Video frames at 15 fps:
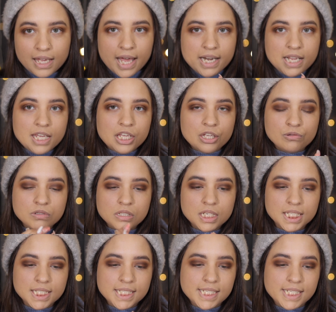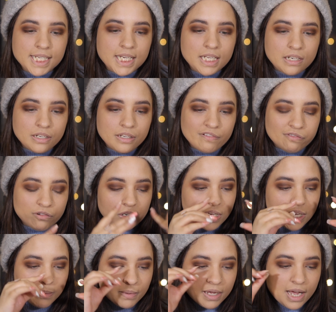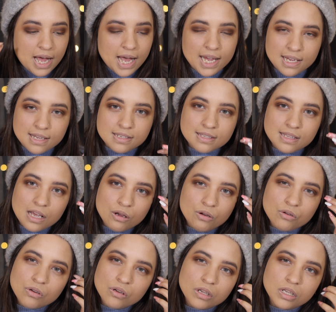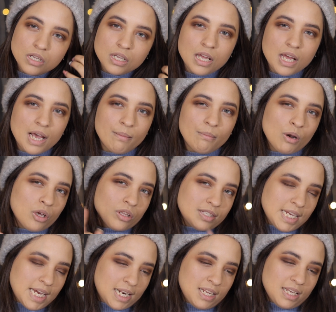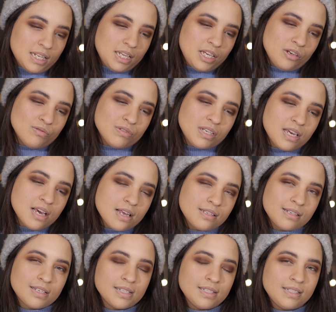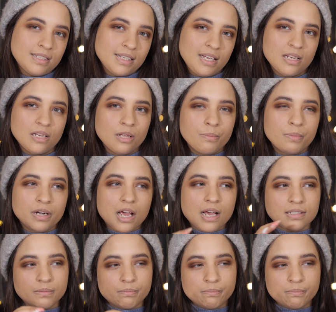Can I use the concealer for like my eyes now? I'm not technically using it as a concealer, but as a